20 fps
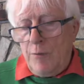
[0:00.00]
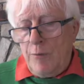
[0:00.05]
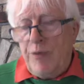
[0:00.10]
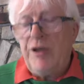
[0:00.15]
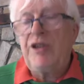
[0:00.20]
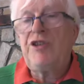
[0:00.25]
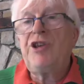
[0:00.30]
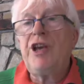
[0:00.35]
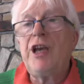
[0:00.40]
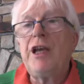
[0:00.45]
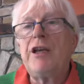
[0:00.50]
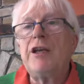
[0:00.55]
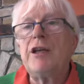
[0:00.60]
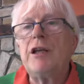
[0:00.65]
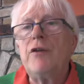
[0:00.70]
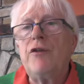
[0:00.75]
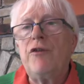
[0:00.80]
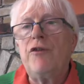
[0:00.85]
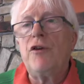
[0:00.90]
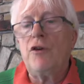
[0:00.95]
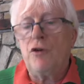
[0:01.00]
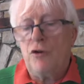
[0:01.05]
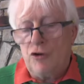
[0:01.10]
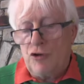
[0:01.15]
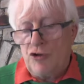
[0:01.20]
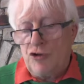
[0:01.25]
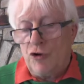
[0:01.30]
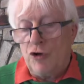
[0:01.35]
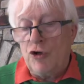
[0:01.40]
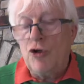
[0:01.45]
particularly
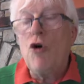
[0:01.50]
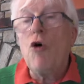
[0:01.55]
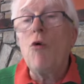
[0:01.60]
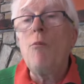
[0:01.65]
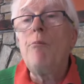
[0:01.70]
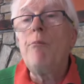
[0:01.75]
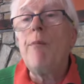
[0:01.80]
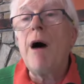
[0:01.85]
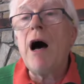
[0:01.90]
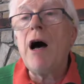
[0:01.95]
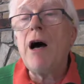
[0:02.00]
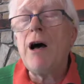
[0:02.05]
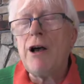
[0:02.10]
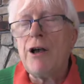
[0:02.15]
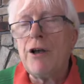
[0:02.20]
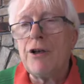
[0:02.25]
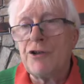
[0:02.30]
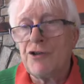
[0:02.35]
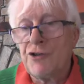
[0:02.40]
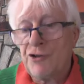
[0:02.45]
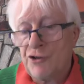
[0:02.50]
focus on your Mars